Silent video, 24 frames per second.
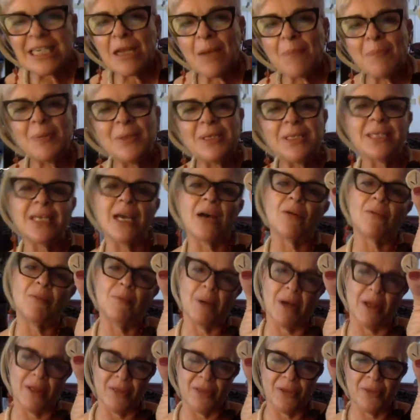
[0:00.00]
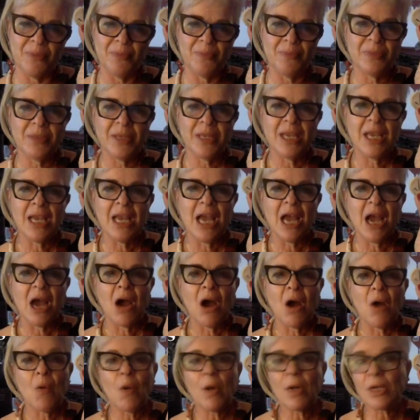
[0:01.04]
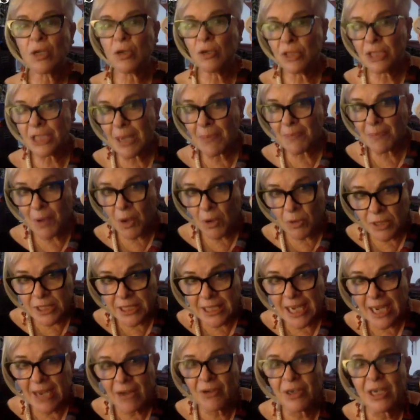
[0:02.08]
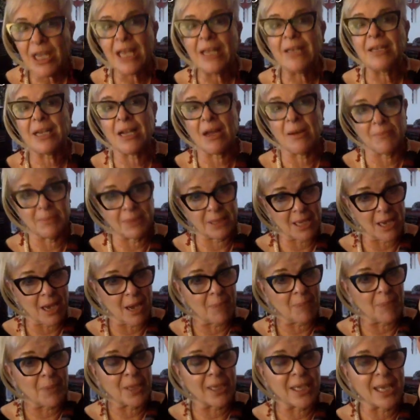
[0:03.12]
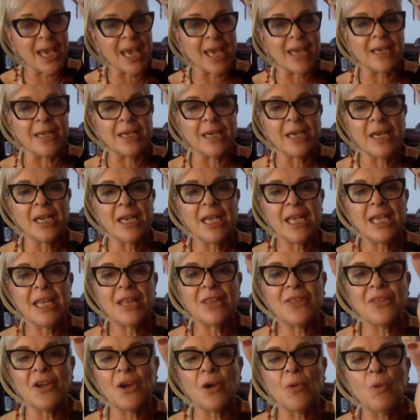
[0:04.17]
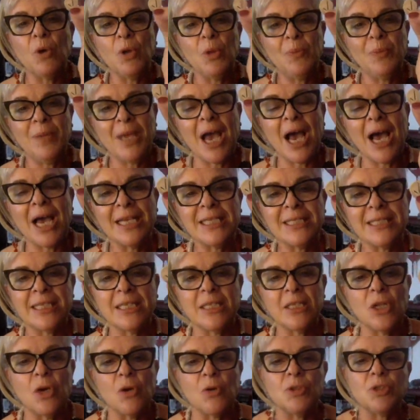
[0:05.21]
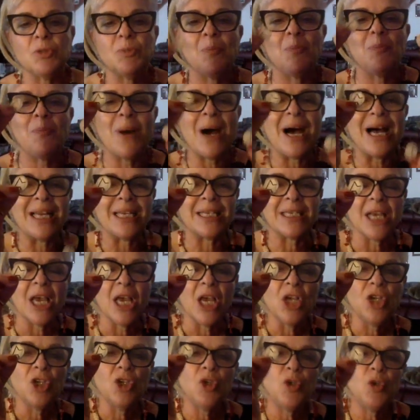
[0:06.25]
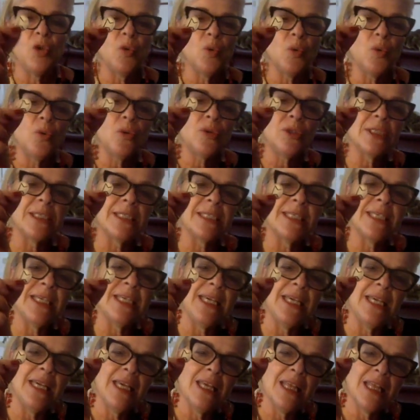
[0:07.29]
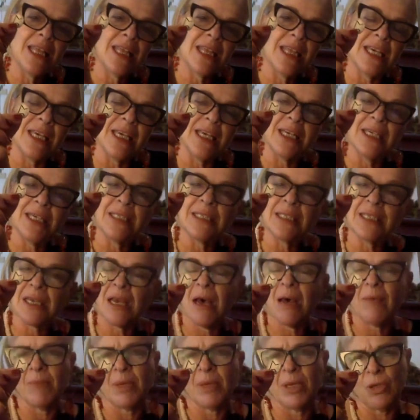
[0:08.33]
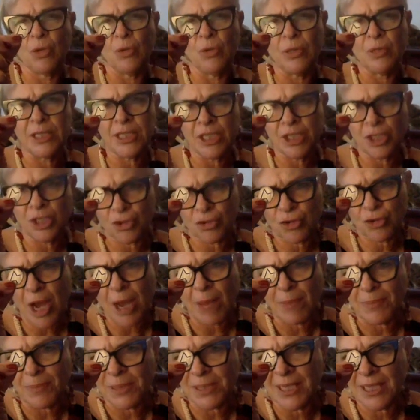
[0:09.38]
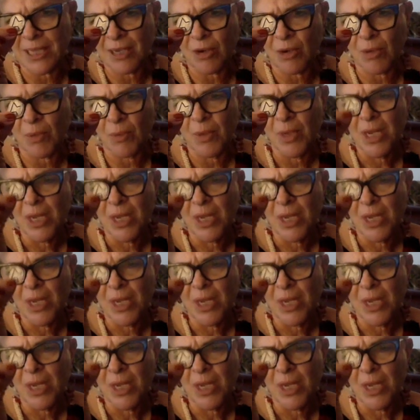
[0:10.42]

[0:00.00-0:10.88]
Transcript: up and down month. What goes up goes down and comes up again. There will be highs and lows, but you see things coming. You see traps that are